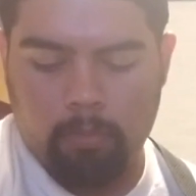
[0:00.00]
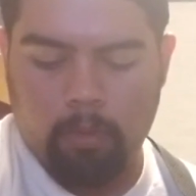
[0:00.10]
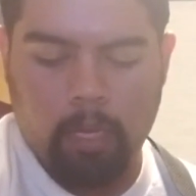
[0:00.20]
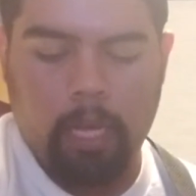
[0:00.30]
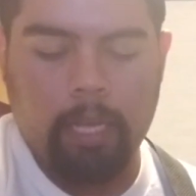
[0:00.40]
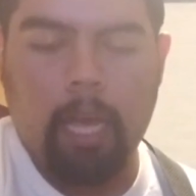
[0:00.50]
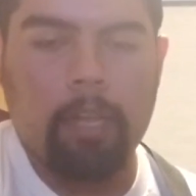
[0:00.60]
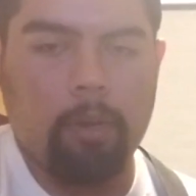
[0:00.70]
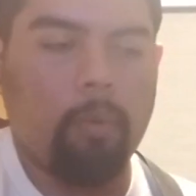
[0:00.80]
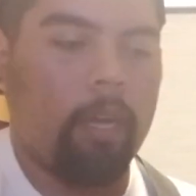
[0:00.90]
I
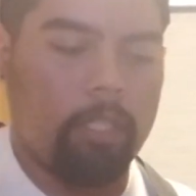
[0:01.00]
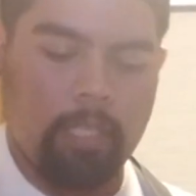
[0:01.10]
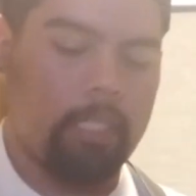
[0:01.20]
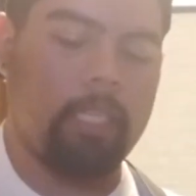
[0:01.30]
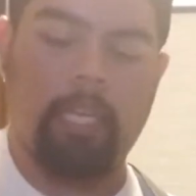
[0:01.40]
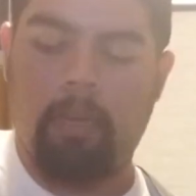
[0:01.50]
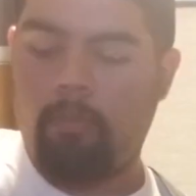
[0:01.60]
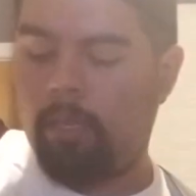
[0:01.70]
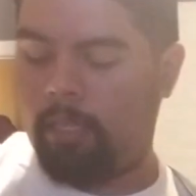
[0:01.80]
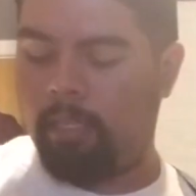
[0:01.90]
knew I just had to get
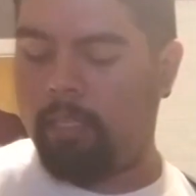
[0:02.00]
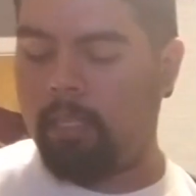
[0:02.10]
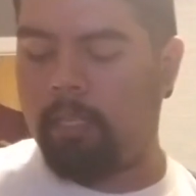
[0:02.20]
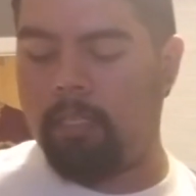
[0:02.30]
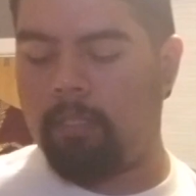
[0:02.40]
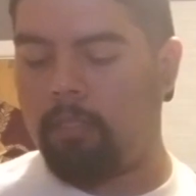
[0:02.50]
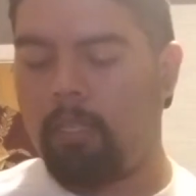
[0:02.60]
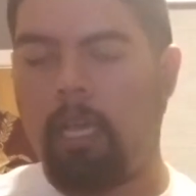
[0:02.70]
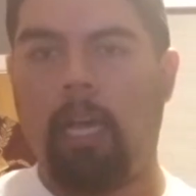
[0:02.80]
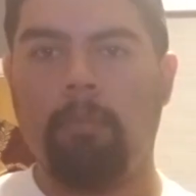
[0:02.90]
one. This thing is
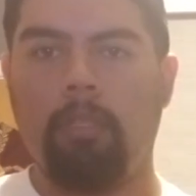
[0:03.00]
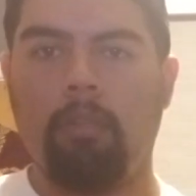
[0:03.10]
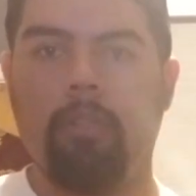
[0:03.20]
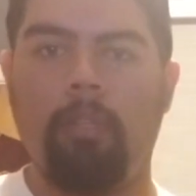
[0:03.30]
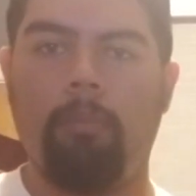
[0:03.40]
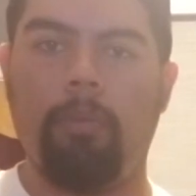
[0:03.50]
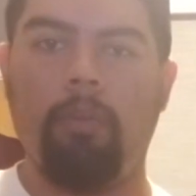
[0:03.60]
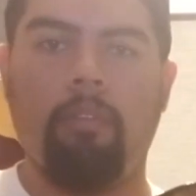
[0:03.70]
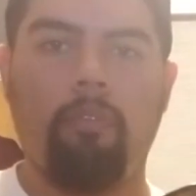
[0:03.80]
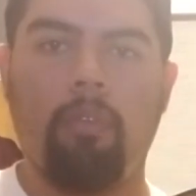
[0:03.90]
absolutely
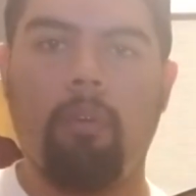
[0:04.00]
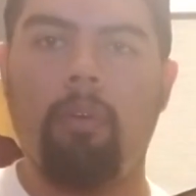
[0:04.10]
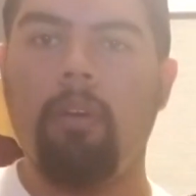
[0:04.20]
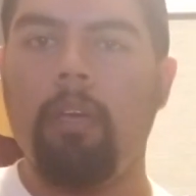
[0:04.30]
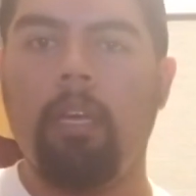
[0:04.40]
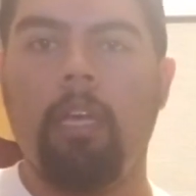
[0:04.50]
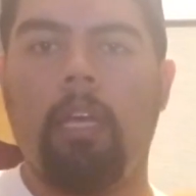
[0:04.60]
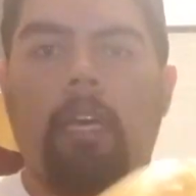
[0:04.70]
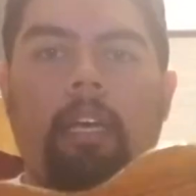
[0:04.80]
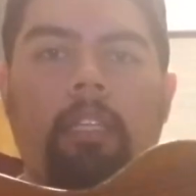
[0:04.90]
beautiful.
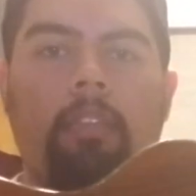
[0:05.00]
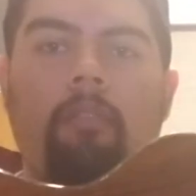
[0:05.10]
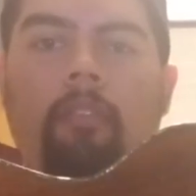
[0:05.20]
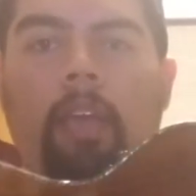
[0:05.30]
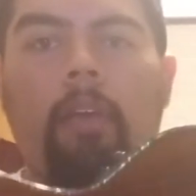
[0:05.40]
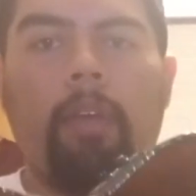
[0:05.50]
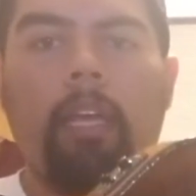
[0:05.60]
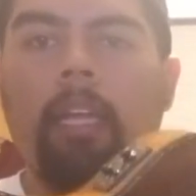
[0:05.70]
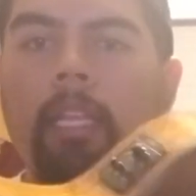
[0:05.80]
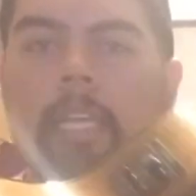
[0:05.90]
It's a
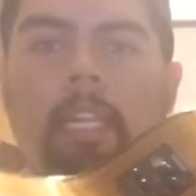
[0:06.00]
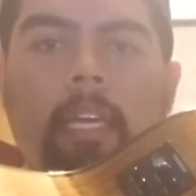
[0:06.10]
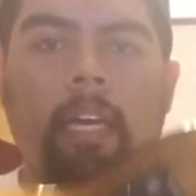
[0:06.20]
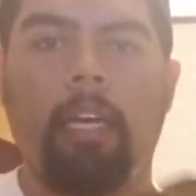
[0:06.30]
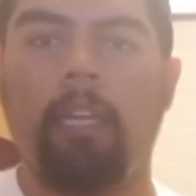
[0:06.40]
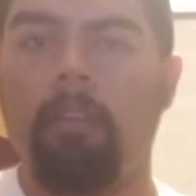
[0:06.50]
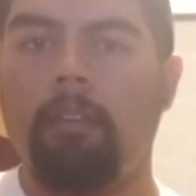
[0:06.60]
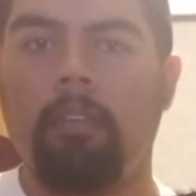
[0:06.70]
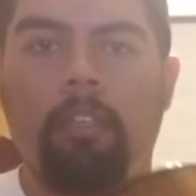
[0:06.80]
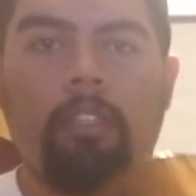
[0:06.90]
very clean-cut
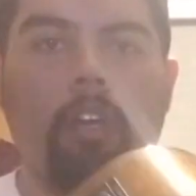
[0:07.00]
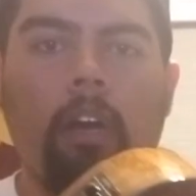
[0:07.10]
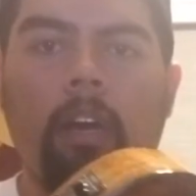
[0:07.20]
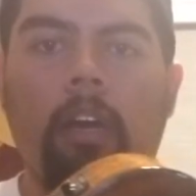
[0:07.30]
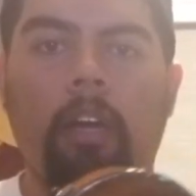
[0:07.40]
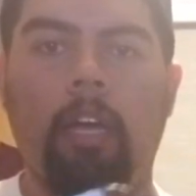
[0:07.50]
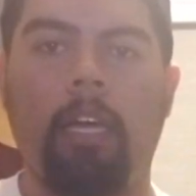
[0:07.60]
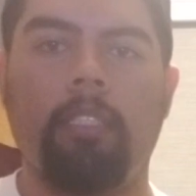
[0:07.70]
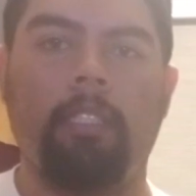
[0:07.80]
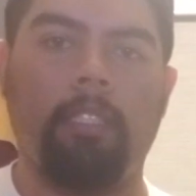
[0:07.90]
guitar,
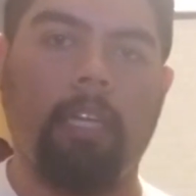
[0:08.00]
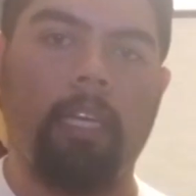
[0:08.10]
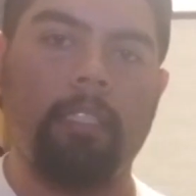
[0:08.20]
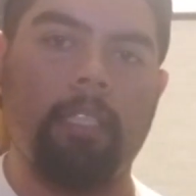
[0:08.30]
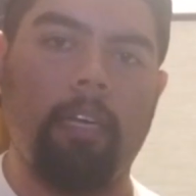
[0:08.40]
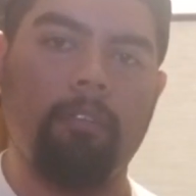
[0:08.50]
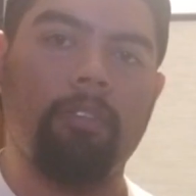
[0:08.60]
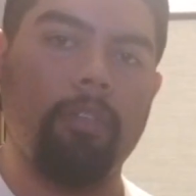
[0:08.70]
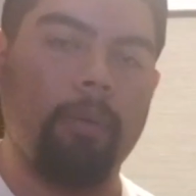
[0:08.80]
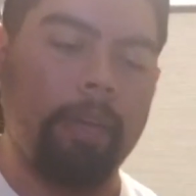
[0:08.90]
has this nice sound
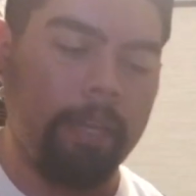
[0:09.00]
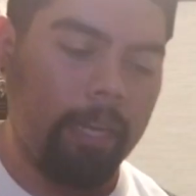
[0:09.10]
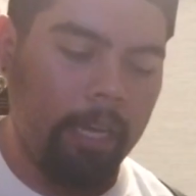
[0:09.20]
to it,